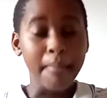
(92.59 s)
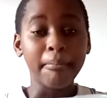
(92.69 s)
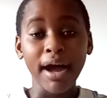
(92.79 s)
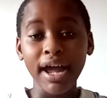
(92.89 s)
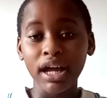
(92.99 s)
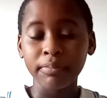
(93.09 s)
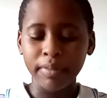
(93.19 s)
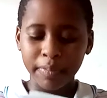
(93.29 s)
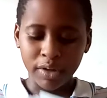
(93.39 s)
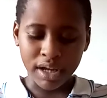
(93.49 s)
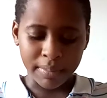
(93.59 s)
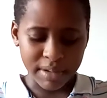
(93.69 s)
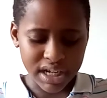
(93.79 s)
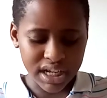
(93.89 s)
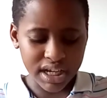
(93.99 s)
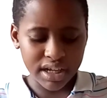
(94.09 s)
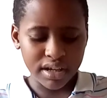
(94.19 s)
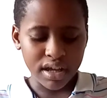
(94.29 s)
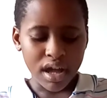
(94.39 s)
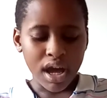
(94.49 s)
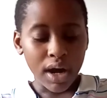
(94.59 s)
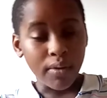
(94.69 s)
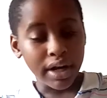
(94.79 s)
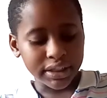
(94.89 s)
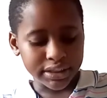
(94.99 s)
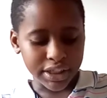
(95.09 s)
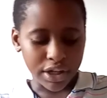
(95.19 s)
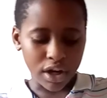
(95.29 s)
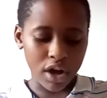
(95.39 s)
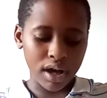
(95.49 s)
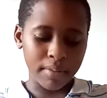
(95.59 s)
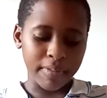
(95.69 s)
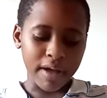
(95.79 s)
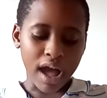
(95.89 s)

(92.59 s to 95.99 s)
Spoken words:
my unpopular opinion, quarantine globe,